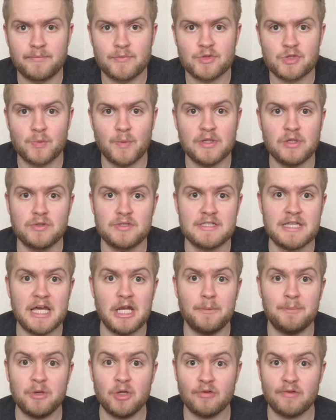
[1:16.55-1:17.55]
So when you're setting
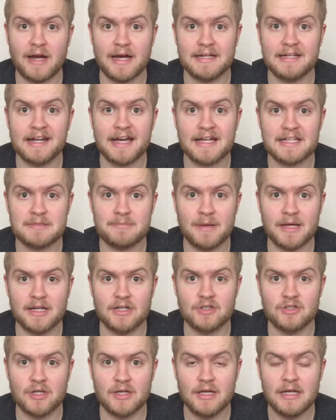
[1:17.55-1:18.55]
up your ad in Ads
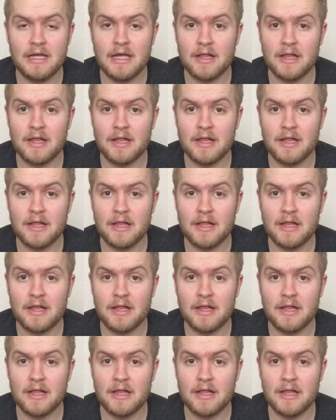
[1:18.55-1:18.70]
Manager,